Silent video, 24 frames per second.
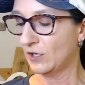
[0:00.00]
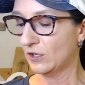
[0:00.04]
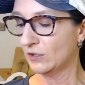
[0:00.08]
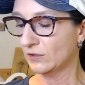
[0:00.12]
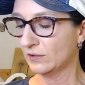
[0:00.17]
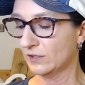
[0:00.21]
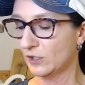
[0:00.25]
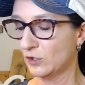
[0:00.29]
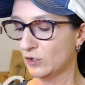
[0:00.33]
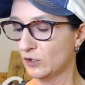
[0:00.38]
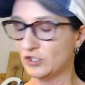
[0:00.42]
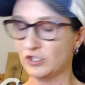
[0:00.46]

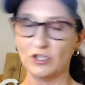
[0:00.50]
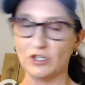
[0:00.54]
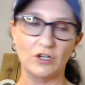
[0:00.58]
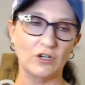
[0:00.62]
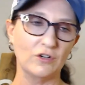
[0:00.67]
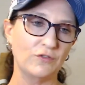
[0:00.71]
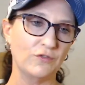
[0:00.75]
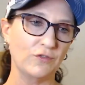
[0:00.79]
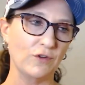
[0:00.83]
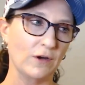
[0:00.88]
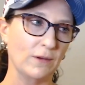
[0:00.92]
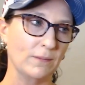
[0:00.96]

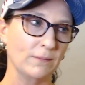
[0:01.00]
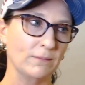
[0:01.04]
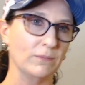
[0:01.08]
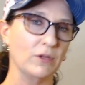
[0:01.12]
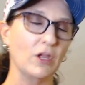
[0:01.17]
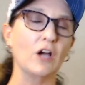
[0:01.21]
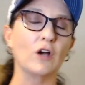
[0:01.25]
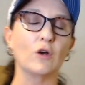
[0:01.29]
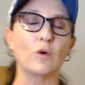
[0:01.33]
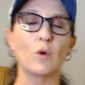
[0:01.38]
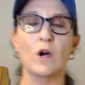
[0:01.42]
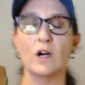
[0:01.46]
literature from
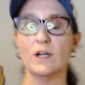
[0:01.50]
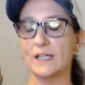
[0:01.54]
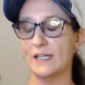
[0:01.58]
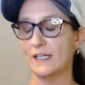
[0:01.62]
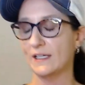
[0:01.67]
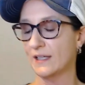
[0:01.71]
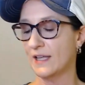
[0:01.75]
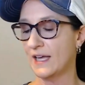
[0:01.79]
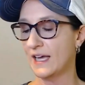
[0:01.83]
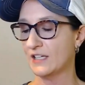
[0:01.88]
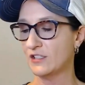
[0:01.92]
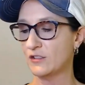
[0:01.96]
block
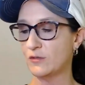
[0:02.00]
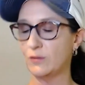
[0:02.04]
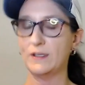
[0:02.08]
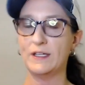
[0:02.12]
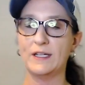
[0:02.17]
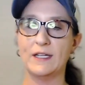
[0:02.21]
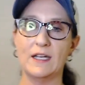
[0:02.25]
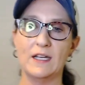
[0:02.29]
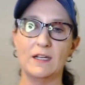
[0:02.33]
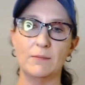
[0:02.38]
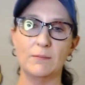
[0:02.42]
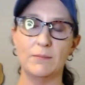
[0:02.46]
walking last
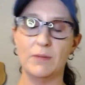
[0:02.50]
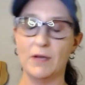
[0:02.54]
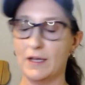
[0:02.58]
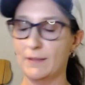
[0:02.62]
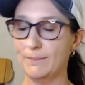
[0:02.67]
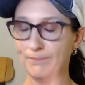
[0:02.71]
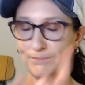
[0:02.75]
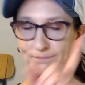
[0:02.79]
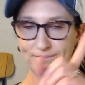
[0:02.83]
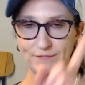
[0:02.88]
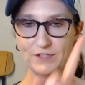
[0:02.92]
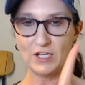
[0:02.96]
weekend,
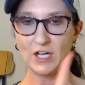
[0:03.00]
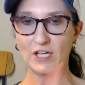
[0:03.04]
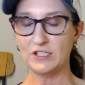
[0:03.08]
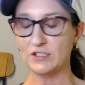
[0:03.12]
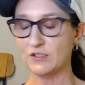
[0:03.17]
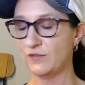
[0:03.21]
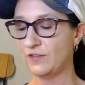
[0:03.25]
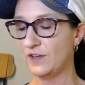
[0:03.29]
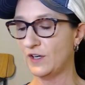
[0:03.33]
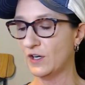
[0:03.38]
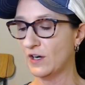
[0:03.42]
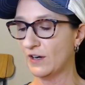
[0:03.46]
but
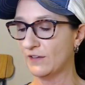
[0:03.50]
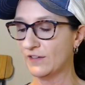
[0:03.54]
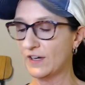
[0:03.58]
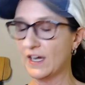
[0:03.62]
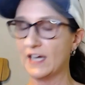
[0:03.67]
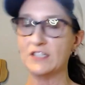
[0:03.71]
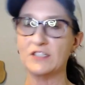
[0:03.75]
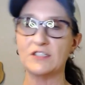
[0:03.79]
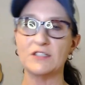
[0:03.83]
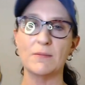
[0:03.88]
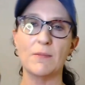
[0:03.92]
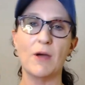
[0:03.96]
not to fear. I've
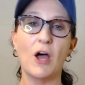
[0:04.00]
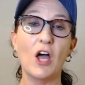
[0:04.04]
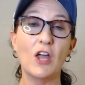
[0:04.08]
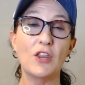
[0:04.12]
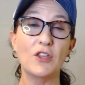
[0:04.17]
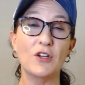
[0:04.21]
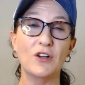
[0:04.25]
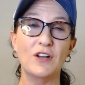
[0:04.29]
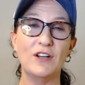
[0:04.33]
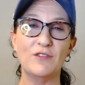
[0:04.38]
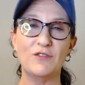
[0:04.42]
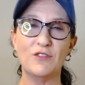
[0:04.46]
got some
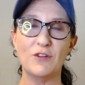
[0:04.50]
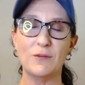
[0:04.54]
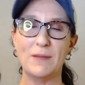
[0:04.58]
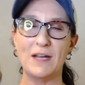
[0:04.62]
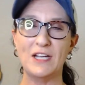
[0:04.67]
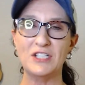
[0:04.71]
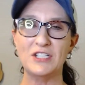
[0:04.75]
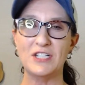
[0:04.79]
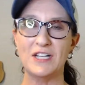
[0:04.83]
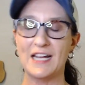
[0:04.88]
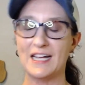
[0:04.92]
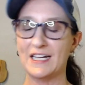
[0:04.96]
other
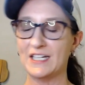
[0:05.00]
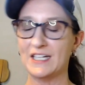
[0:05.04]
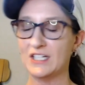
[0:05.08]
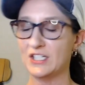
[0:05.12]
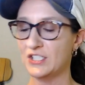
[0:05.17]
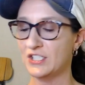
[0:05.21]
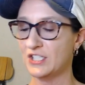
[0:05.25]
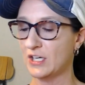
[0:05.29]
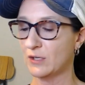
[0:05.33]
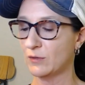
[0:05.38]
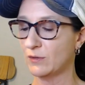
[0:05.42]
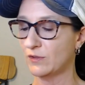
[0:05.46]
information I
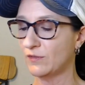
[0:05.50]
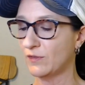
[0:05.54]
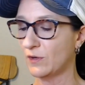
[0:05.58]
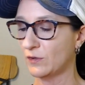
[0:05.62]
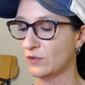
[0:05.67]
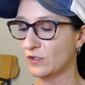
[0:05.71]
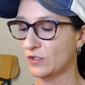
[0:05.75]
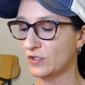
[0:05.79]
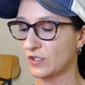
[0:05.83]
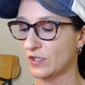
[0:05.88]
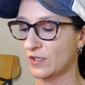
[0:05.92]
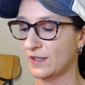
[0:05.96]
can share with
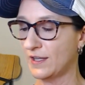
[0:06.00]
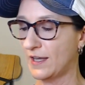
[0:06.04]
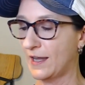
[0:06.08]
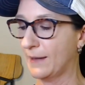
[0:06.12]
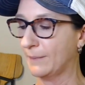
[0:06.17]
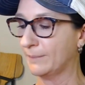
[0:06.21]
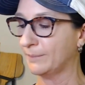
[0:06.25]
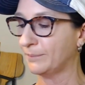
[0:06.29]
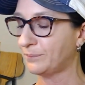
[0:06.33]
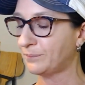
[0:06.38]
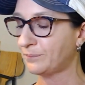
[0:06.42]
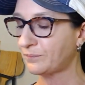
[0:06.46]
voters on
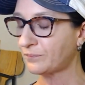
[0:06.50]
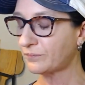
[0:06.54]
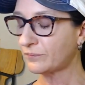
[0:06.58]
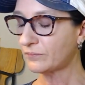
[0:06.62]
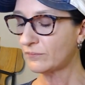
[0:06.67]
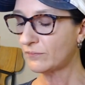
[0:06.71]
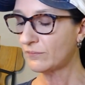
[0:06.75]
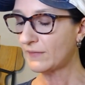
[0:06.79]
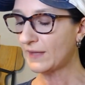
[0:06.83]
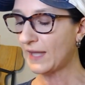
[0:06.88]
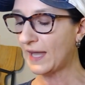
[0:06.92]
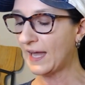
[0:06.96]
that.
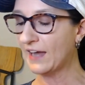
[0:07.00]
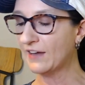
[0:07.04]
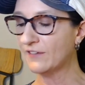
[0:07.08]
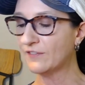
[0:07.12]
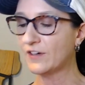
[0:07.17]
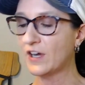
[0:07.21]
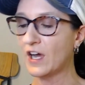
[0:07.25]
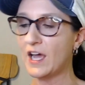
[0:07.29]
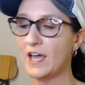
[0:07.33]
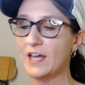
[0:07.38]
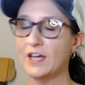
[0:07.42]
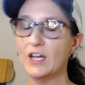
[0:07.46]

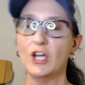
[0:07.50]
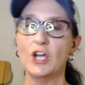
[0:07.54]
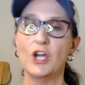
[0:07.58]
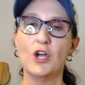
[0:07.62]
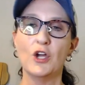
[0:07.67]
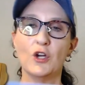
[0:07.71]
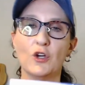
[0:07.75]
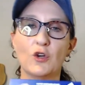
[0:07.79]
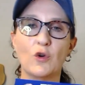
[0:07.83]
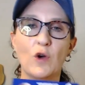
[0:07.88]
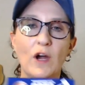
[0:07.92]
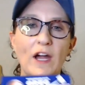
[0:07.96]
I've got
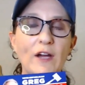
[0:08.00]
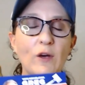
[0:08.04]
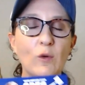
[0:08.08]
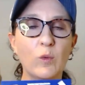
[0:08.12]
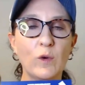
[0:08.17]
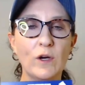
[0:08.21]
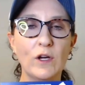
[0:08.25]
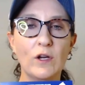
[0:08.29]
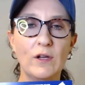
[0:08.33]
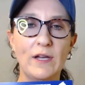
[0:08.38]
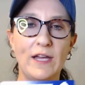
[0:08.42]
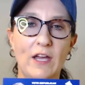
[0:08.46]
Greg
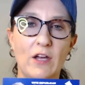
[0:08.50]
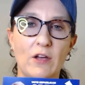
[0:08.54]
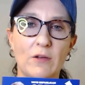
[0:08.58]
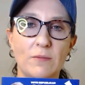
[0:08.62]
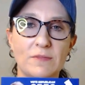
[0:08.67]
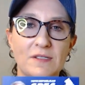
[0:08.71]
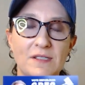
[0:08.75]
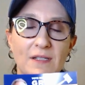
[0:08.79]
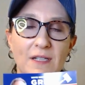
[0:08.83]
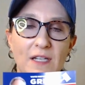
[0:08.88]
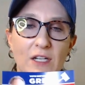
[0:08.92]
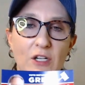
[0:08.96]

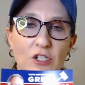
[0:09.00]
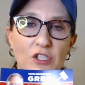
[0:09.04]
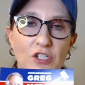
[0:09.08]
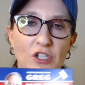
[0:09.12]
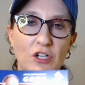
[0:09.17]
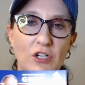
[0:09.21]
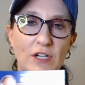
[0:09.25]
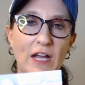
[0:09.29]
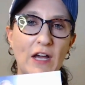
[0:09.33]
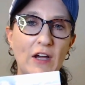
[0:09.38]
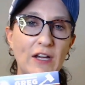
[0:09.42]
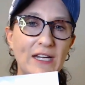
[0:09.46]
Wilhelm's
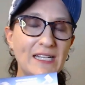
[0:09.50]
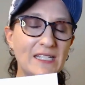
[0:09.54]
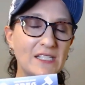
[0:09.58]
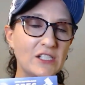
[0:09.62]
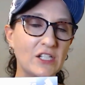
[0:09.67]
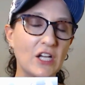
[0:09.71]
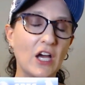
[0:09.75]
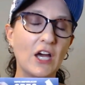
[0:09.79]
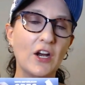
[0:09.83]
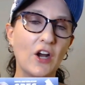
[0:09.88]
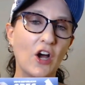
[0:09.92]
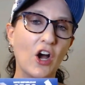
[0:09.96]
literature. Now, he's
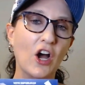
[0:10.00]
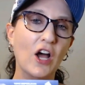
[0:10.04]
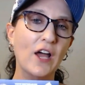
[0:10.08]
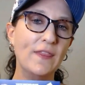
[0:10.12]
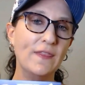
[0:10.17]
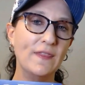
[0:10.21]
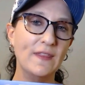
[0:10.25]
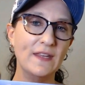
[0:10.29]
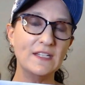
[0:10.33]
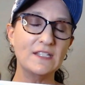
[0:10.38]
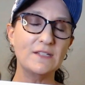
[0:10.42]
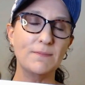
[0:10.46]
not
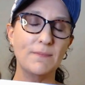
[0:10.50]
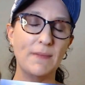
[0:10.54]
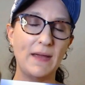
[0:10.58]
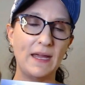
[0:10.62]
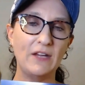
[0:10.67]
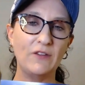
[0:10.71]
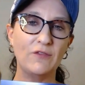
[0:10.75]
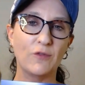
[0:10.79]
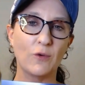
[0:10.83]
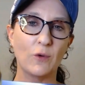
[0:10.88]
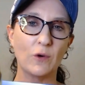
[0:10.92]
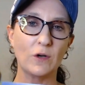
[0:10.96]
on this
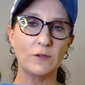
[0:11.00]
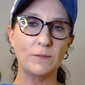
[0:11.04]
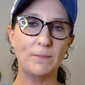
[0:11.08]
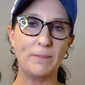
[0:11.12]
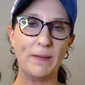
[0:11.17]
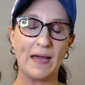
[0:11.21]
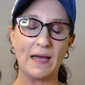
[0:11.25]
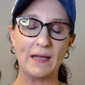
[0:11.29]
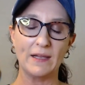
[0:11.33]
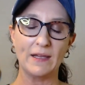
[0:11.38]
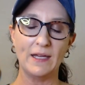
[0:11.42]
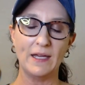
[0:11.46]
May 4th
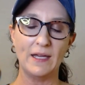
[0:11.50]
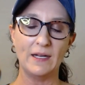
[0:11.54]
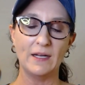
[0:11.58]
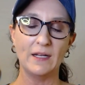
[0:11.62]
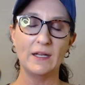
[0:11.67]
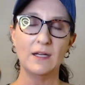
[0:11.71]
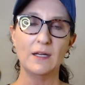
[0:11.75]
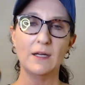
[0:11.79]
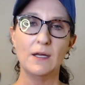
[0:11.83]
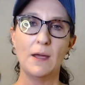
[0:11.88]
ballot,